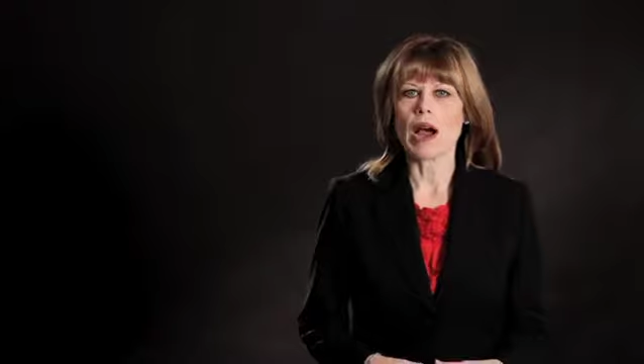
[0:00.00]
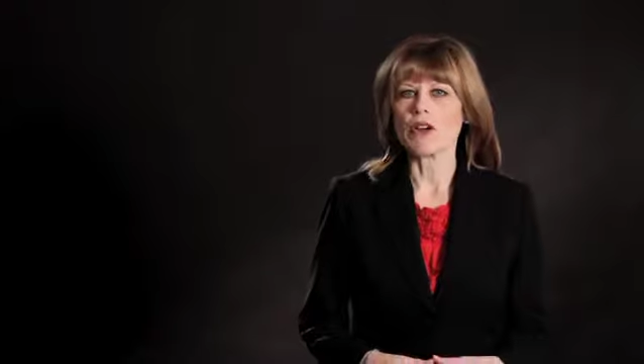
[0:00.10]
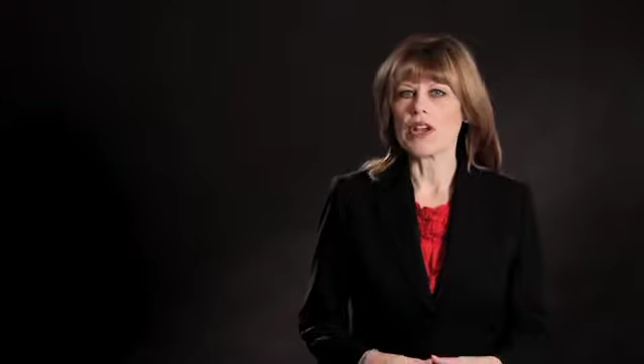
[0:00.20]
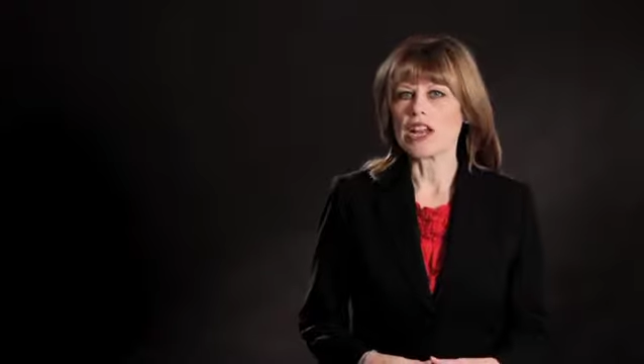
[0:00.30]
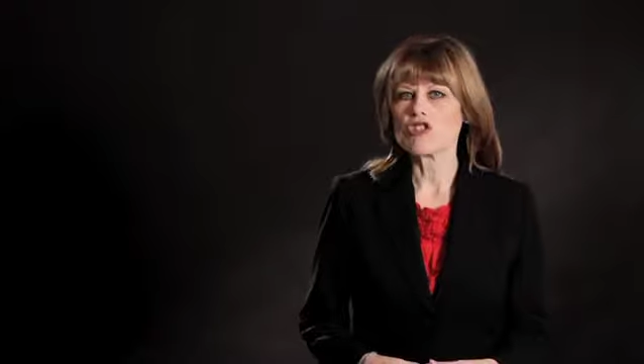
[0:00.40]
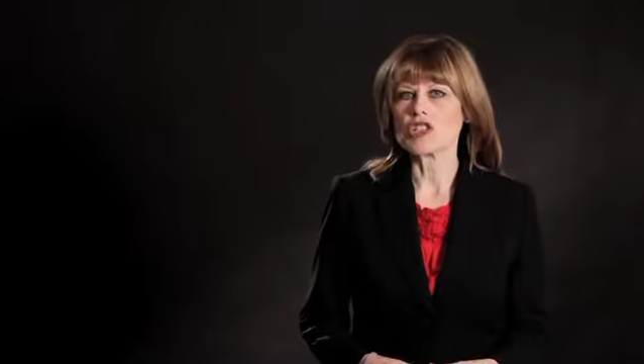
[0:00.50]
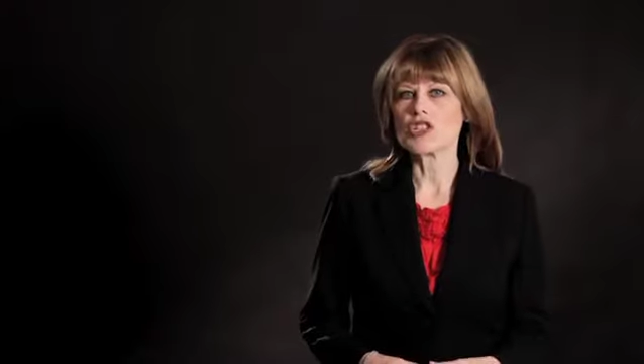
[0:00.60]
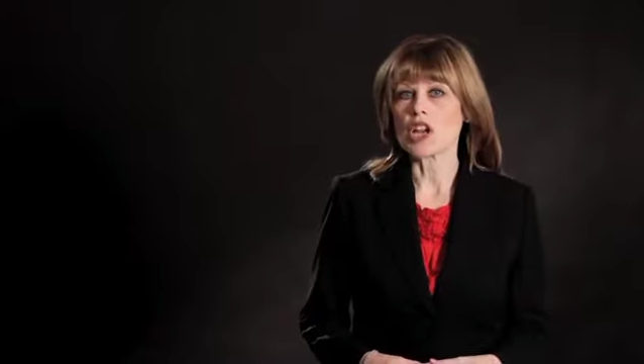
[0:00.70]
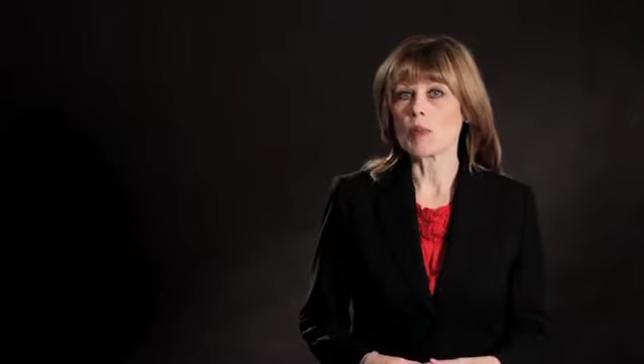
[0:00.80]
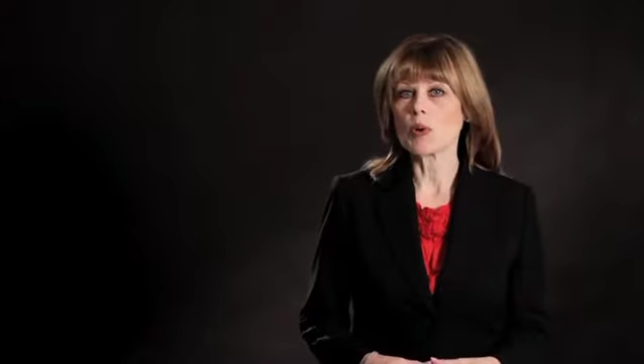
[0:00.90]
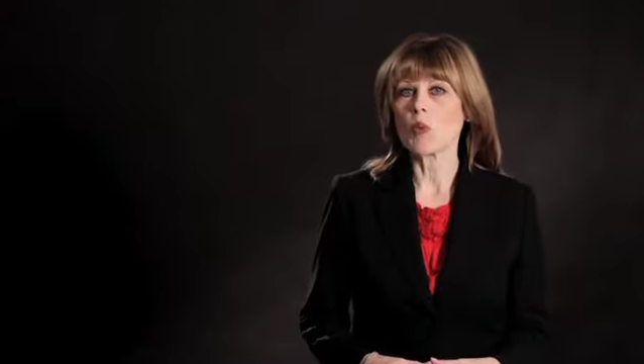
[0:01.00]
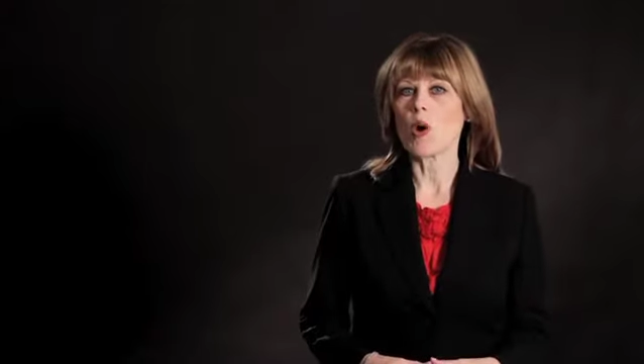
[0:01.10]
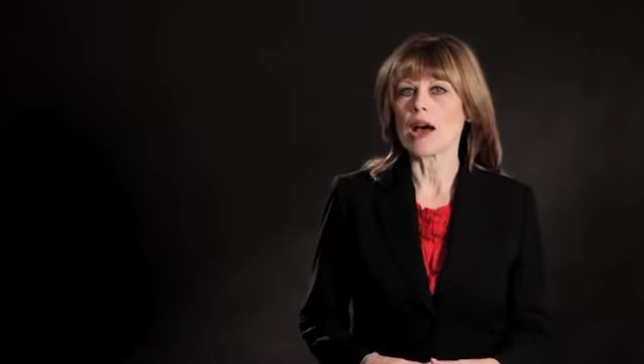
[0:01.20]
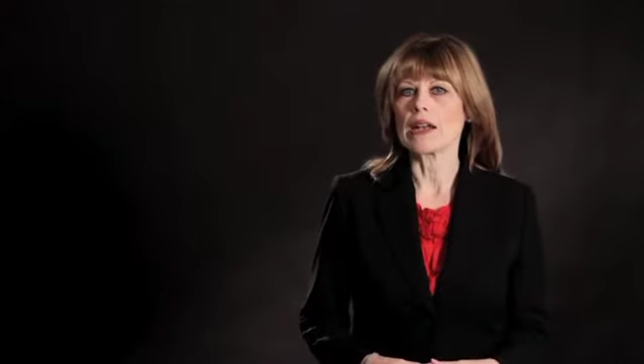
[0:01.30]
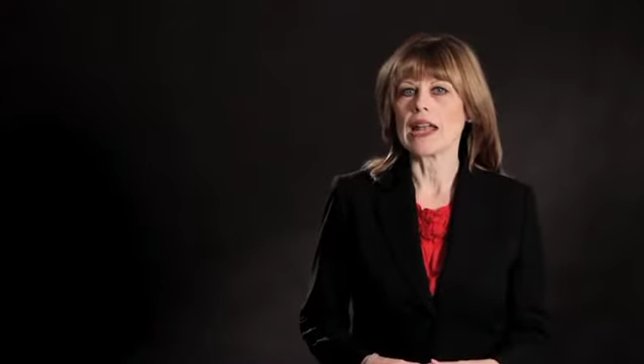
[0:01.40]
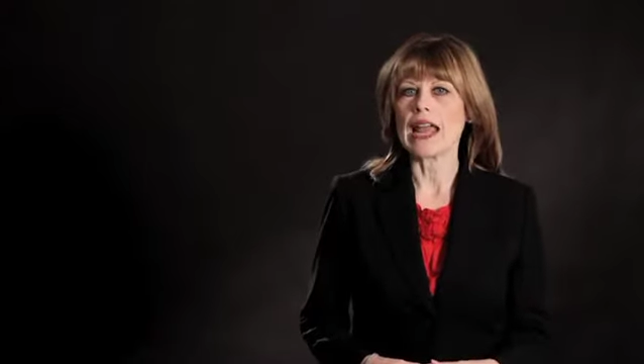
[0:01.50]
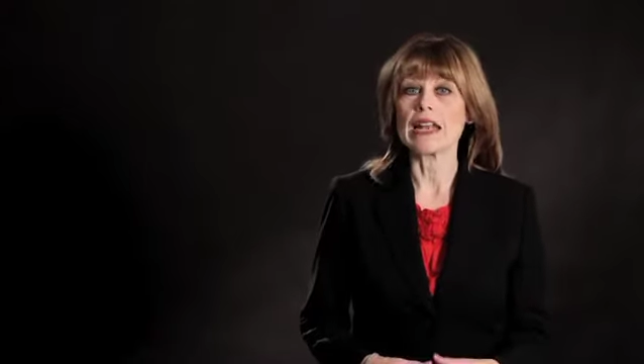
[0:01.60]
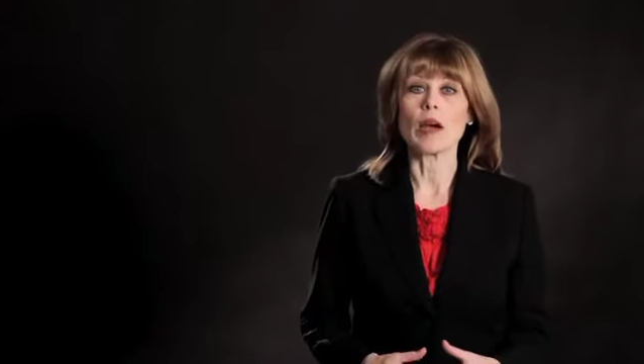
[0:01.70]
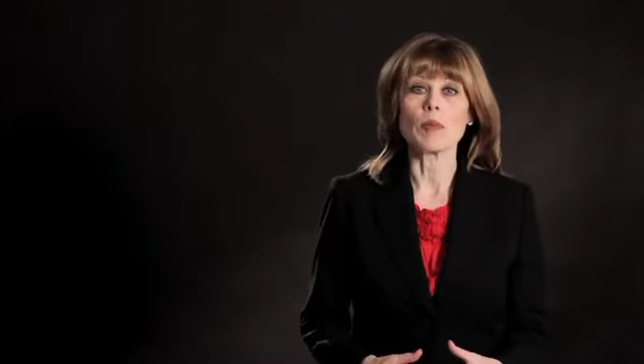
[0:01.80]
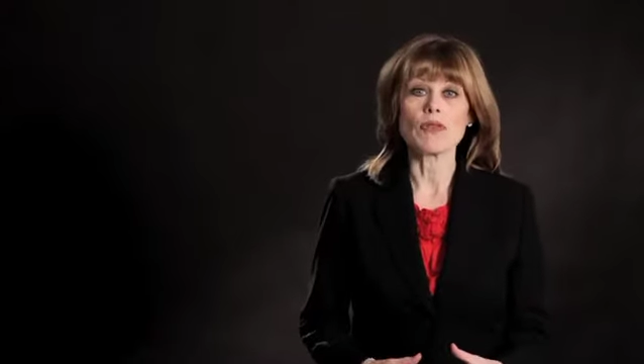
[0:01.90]
our nation's number one and
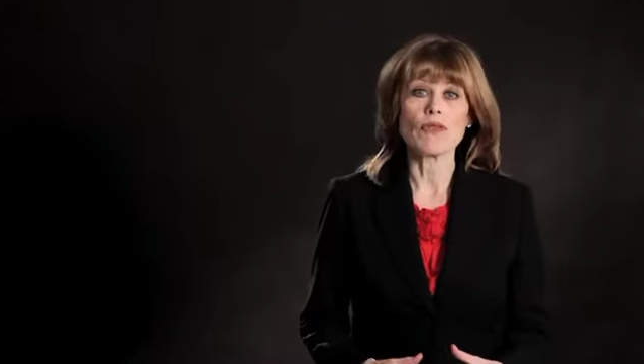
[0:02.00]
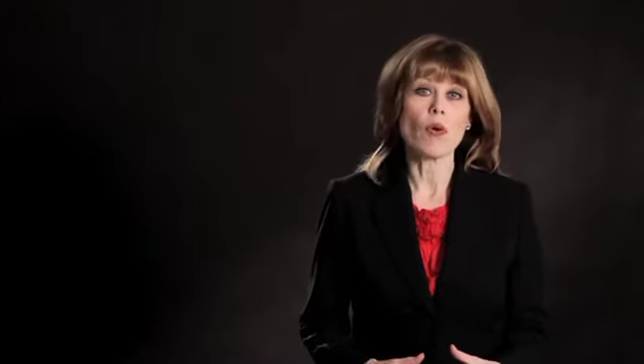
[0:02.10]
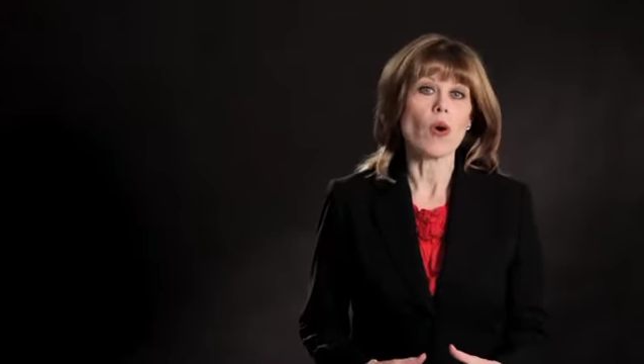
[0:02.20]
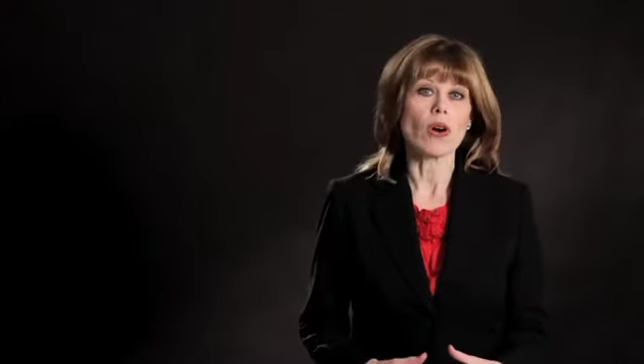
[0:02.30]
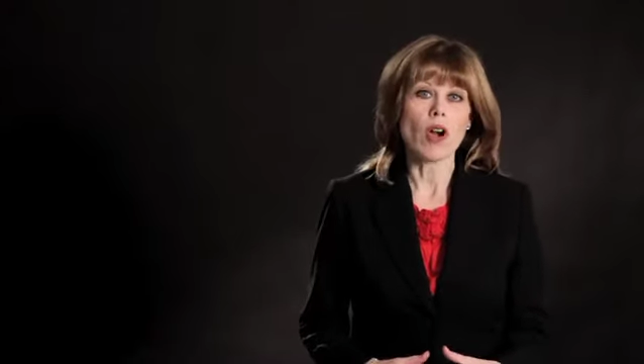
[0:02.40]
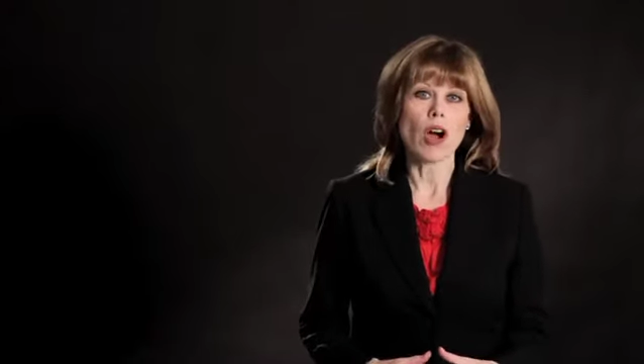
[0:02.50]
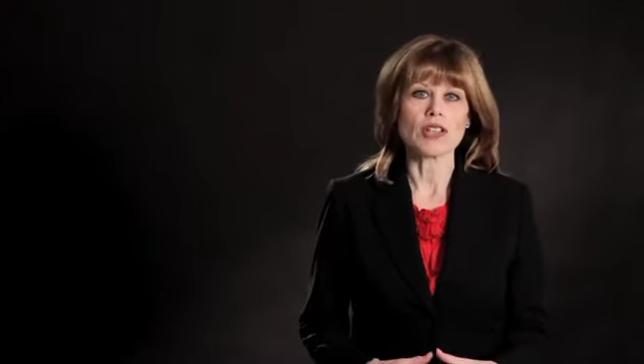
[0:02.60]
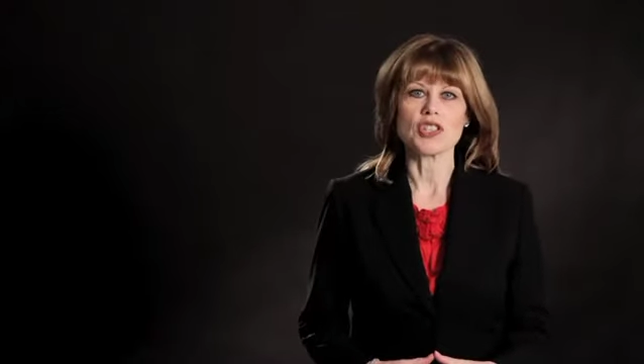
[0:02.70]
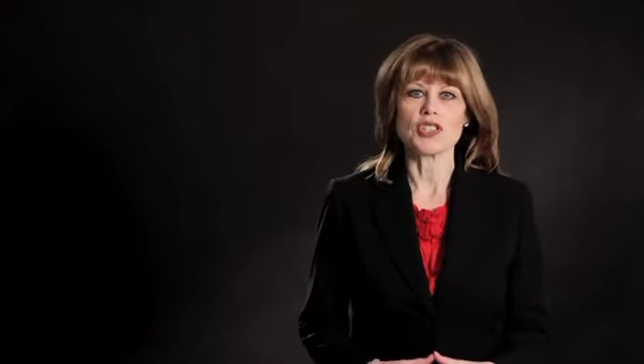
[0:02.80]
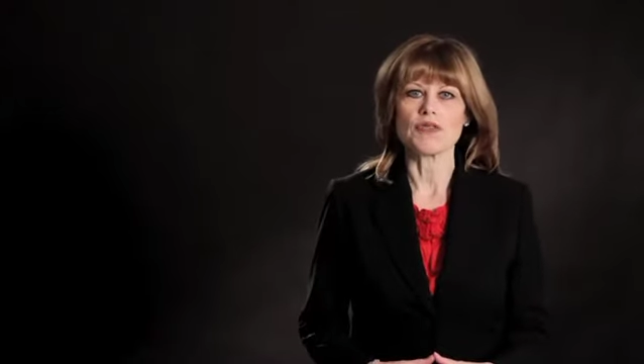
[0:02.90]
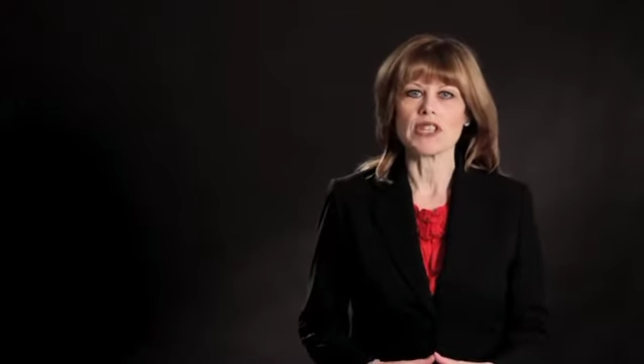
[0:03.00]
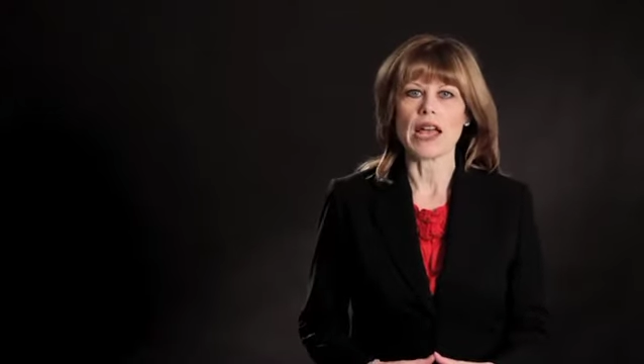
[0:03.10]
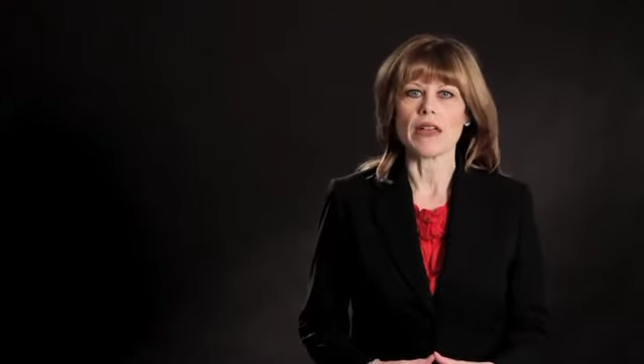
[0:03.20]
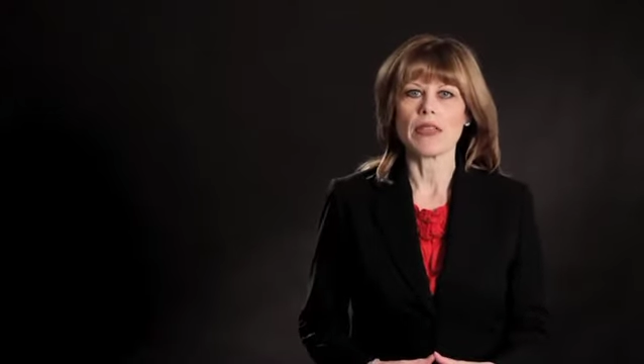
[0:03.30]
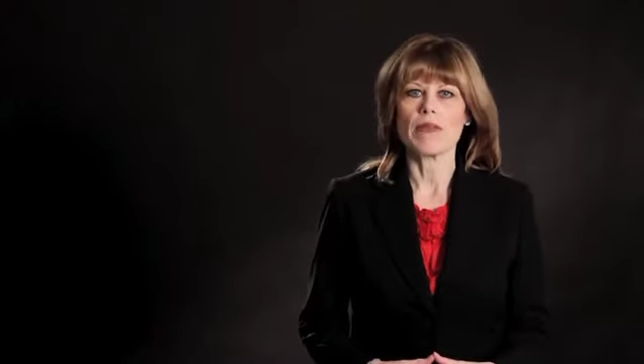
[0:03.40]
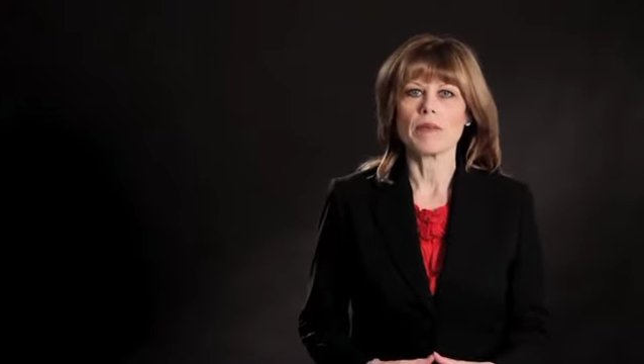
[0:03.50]
number four causes of death.